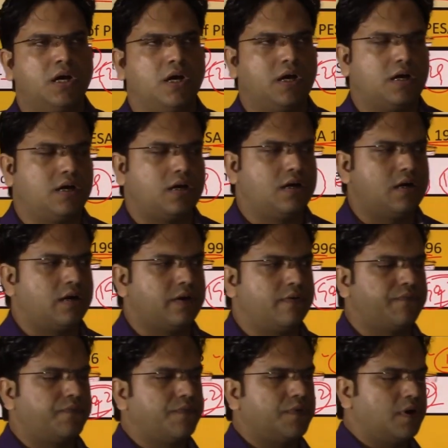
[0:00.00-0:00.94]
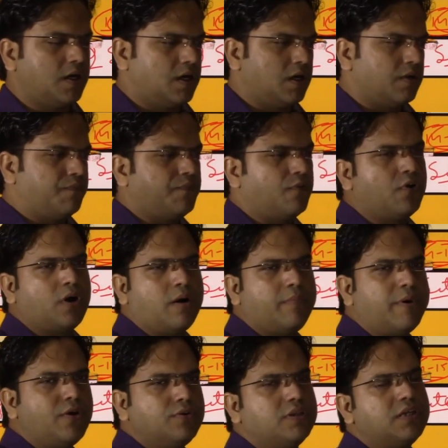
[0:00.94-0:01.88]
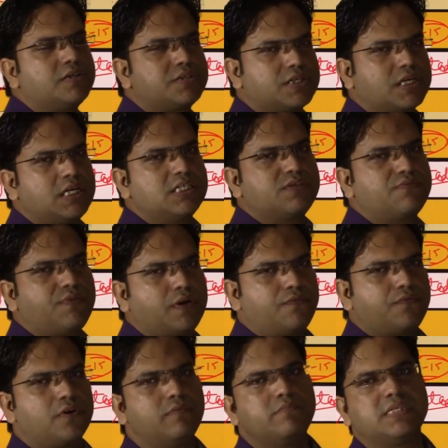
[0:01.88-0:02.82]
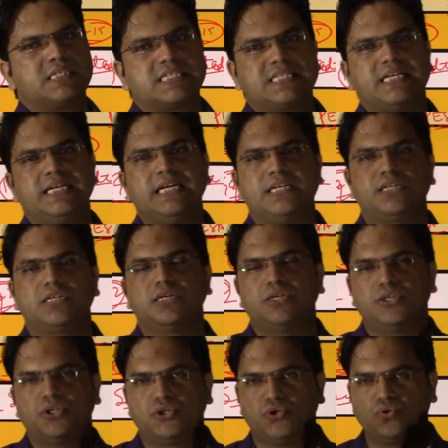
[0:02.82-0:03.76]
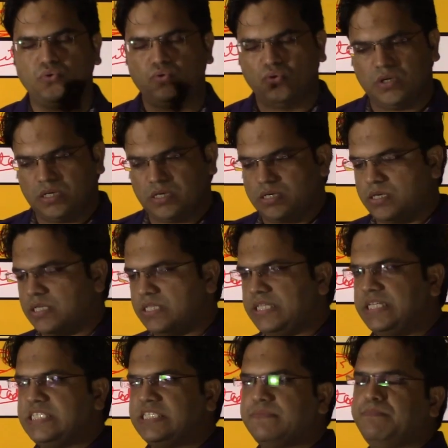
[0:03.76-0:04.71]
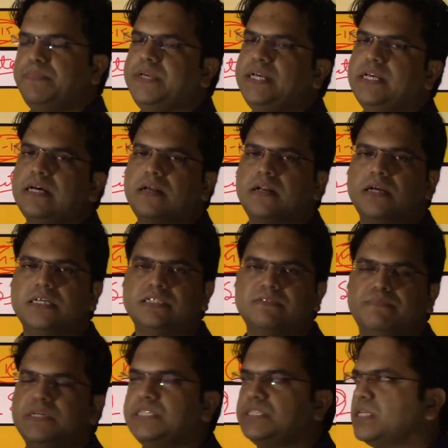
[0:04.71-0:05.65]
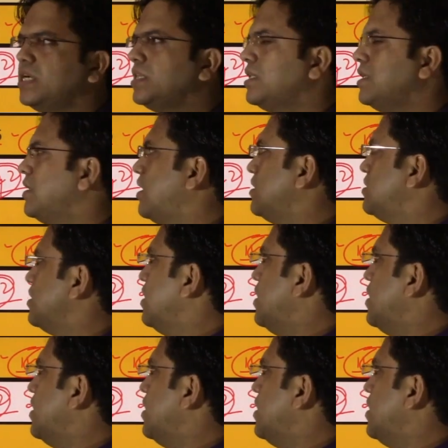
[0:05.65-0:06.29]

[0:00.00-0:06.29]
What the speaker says: for about the transfer from state to these PRIs, Panchayati Raj